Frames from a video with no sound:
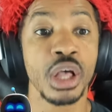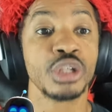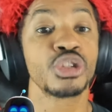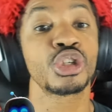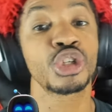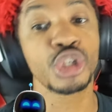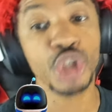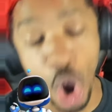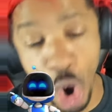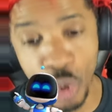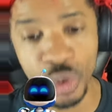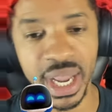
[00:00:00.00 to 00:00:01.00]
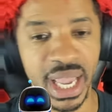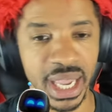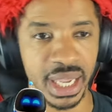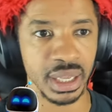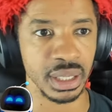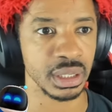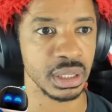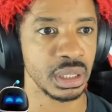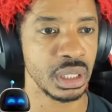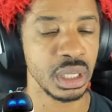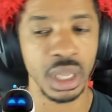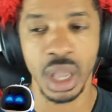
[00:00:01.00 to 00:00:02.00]
Sony.
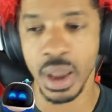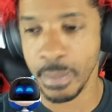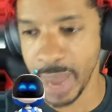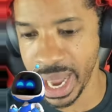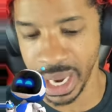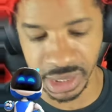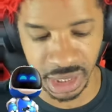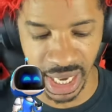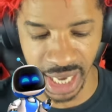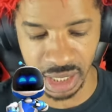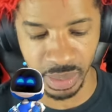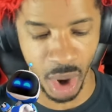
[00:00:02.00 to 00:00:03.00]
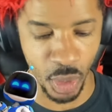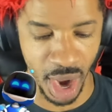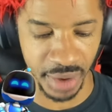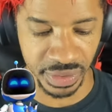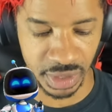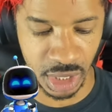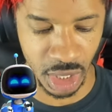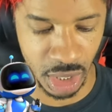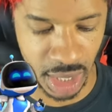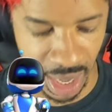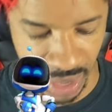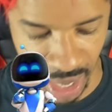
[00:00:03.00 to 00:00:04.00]
Man, I should text my wife. Turn
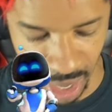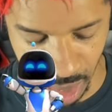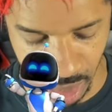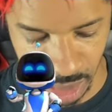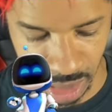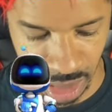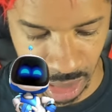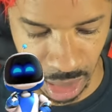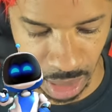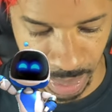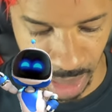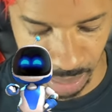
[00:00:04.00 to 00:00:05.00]
down the air conditioning a little bit.